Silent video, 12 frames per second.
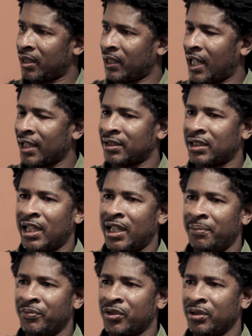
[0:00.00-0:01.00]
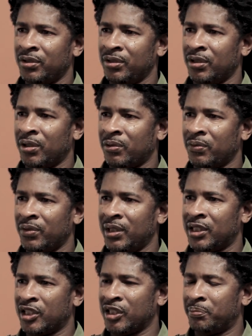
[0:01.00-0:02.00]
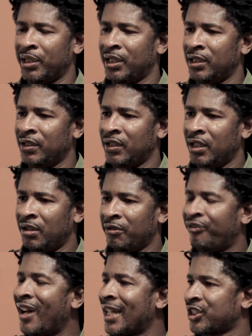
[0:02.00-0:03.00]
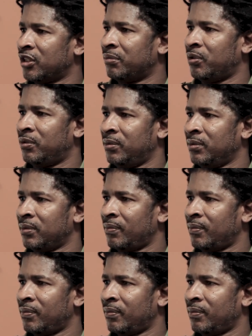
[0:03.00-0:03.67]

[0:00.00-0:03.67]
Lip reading: A lot of times, you know, it's been fashionable